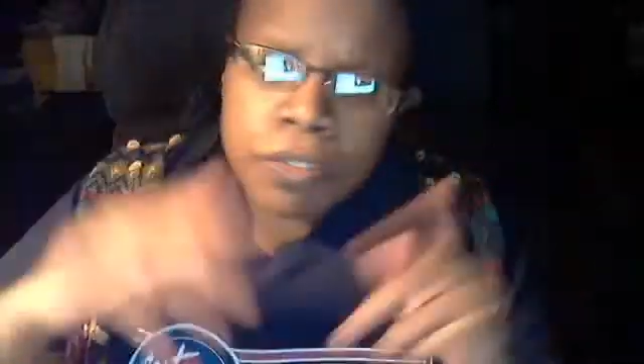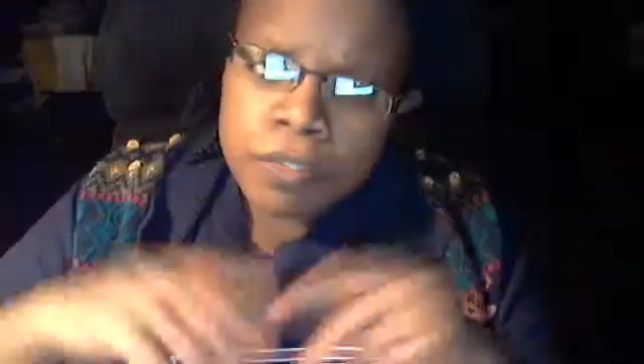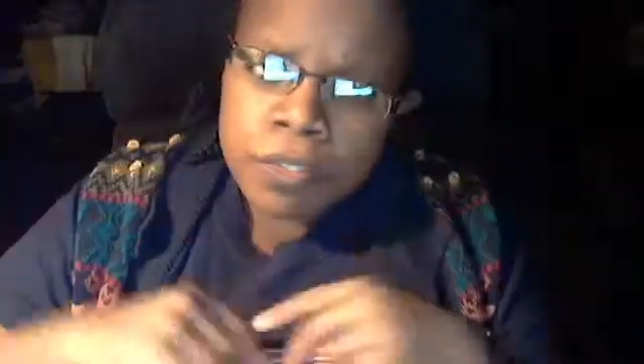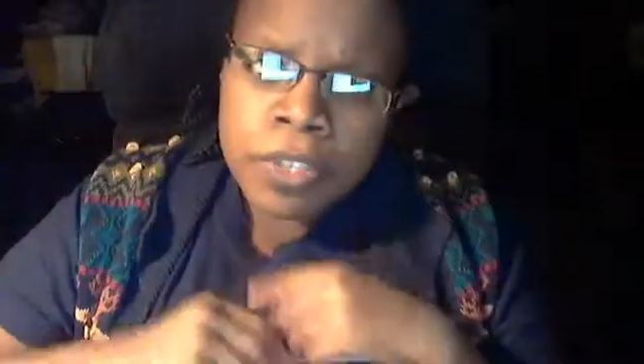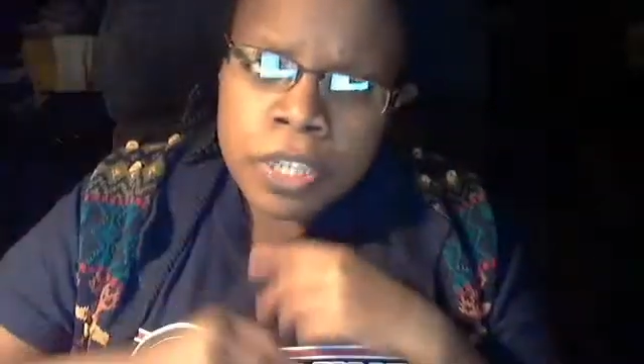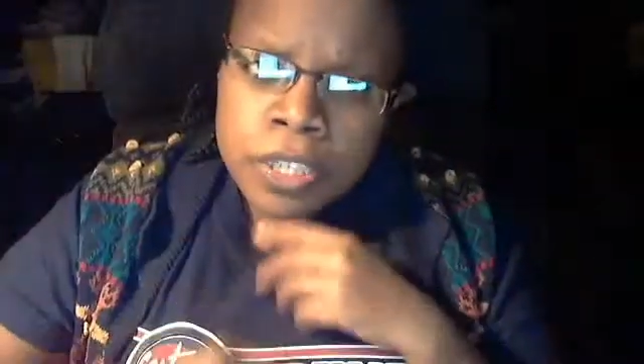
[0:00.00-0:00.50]
for
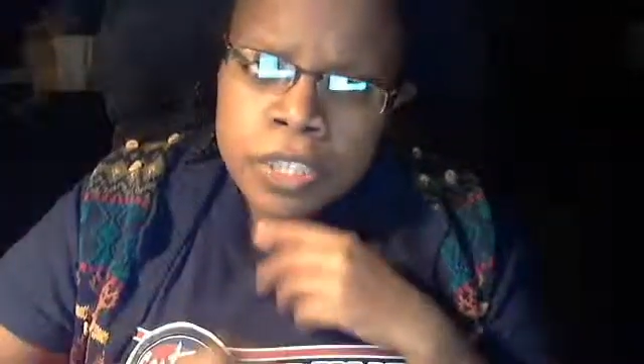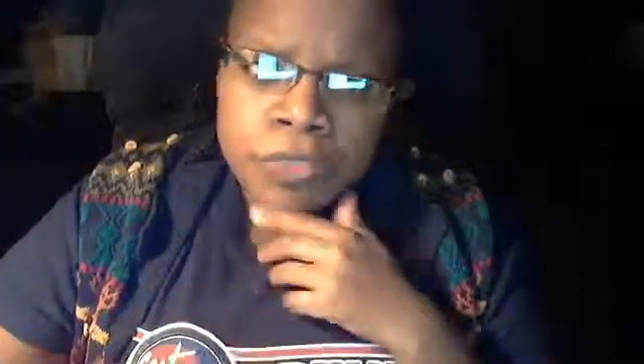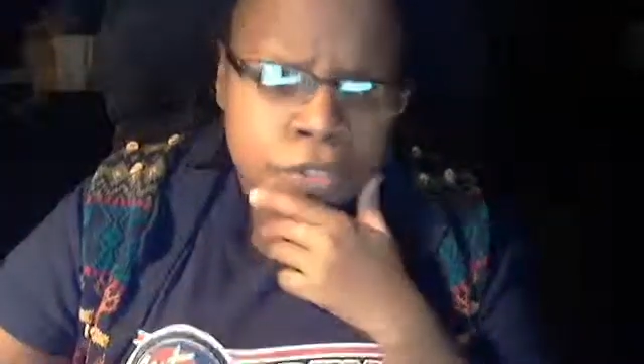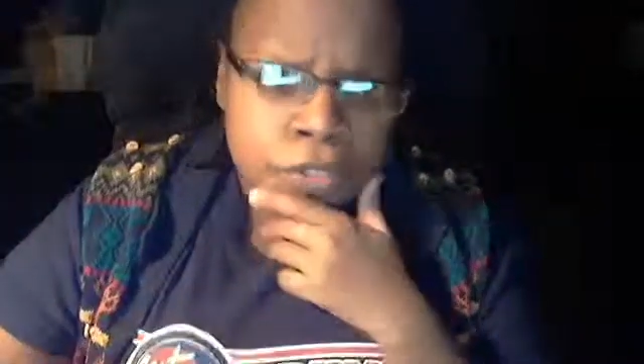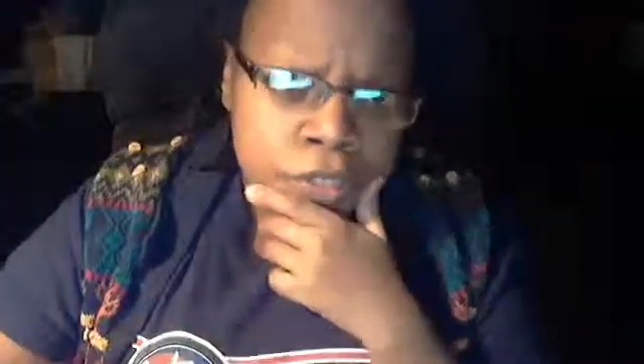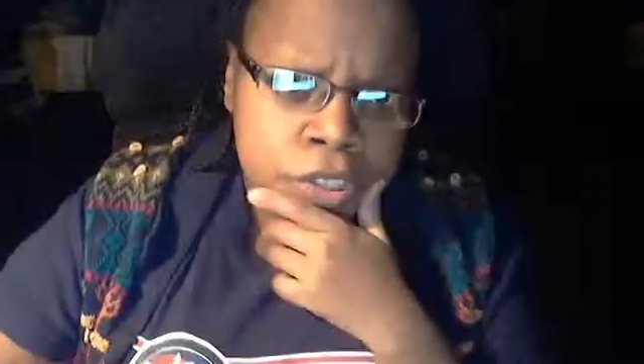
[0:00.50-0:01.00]
the last
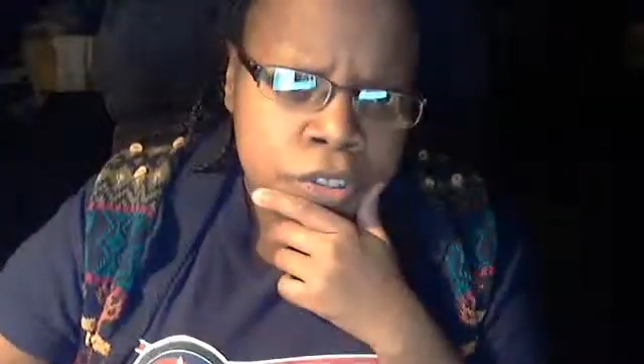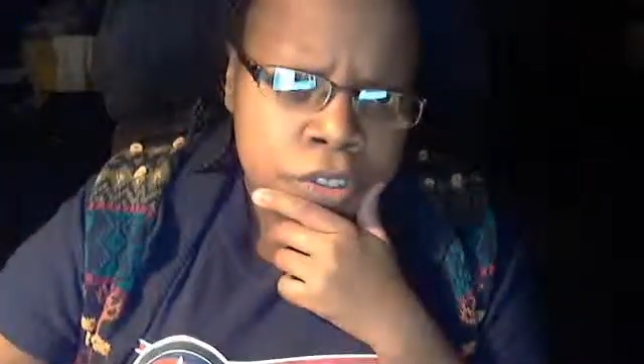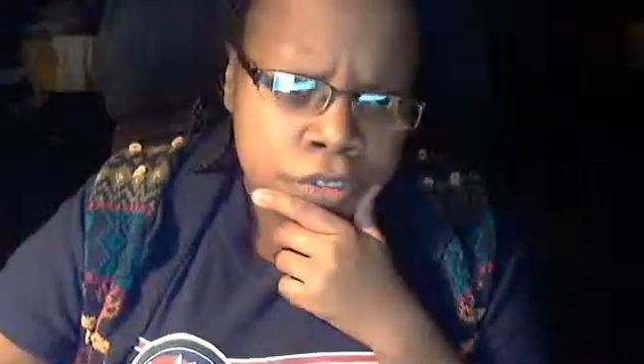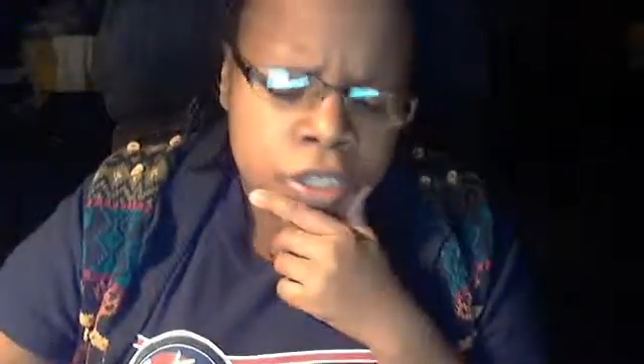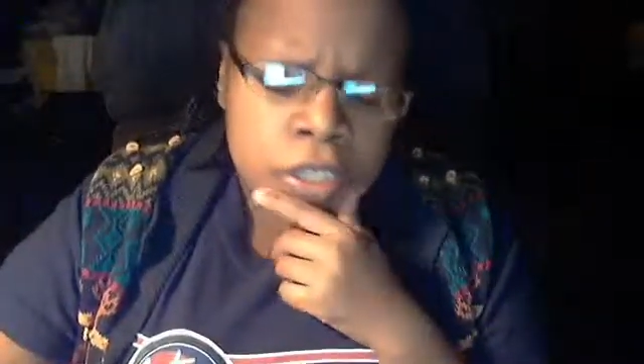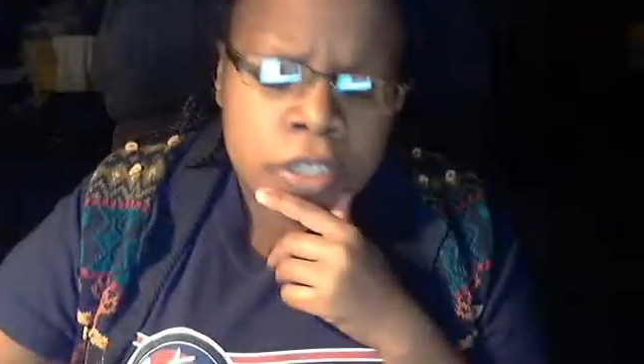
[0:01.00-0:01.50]
few years,
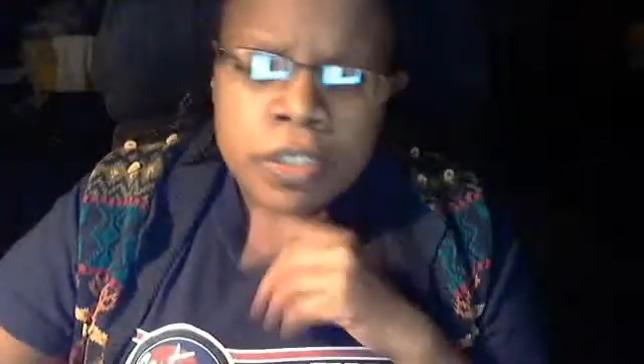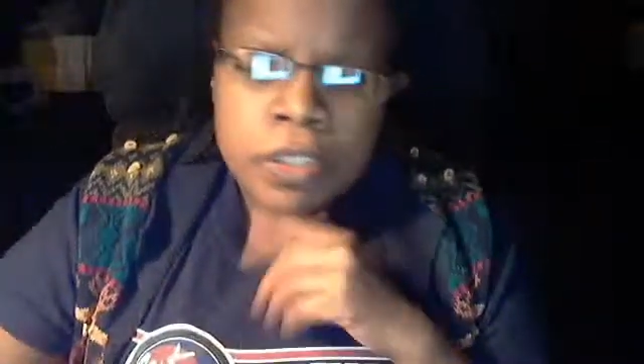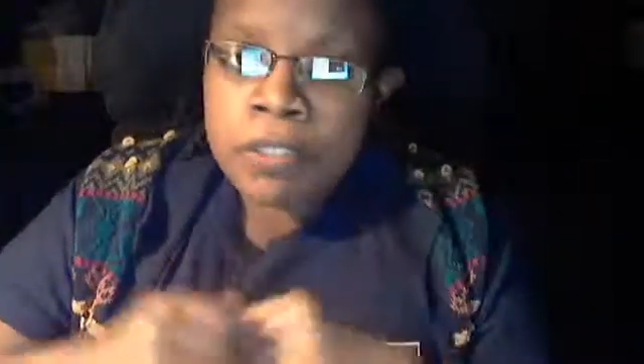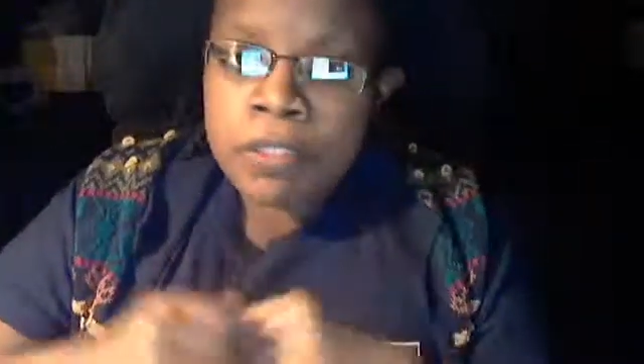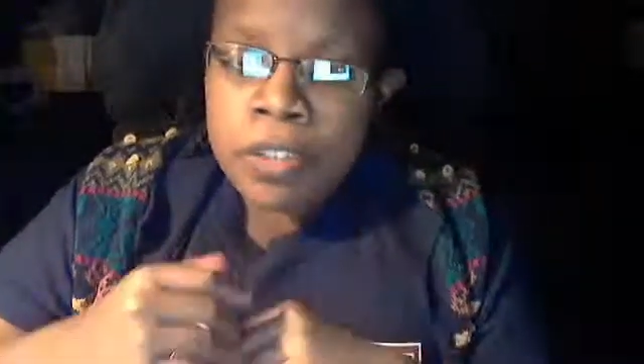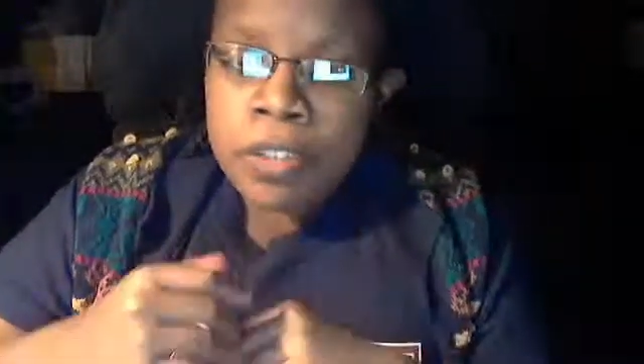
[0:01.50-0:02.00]
I think.
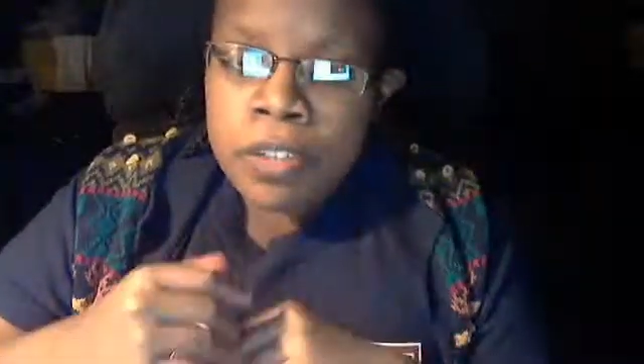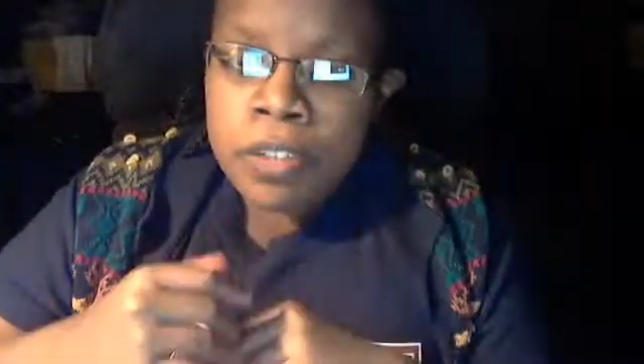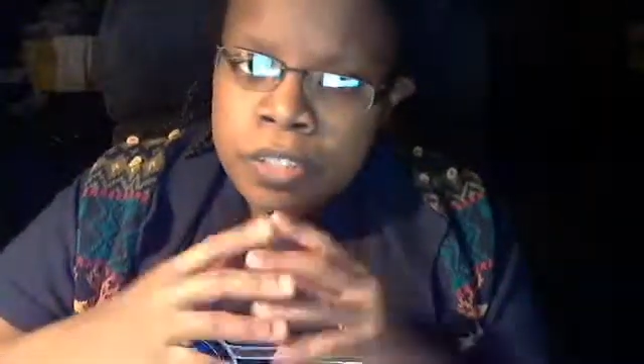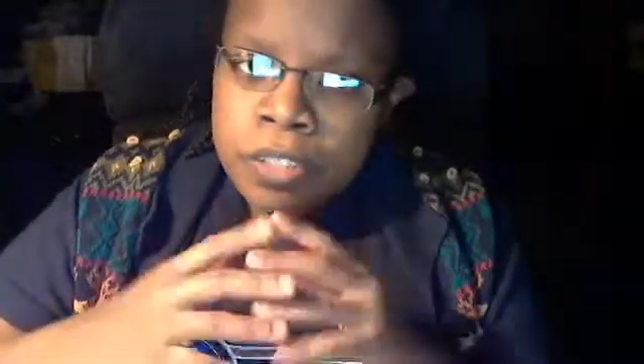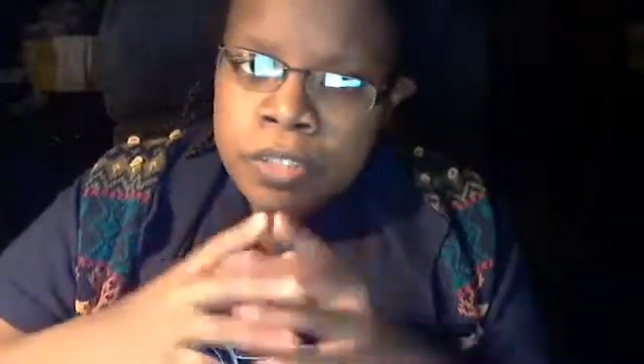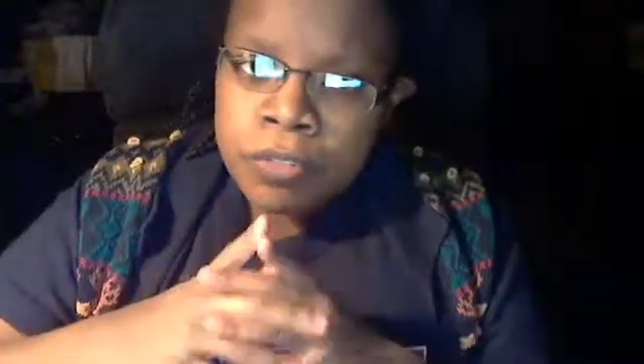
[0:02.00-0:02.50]

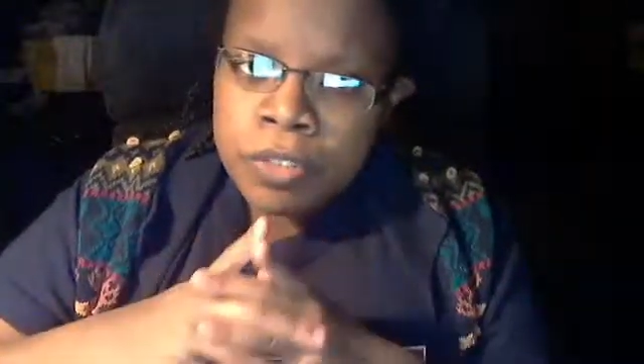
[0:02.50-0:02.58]
Except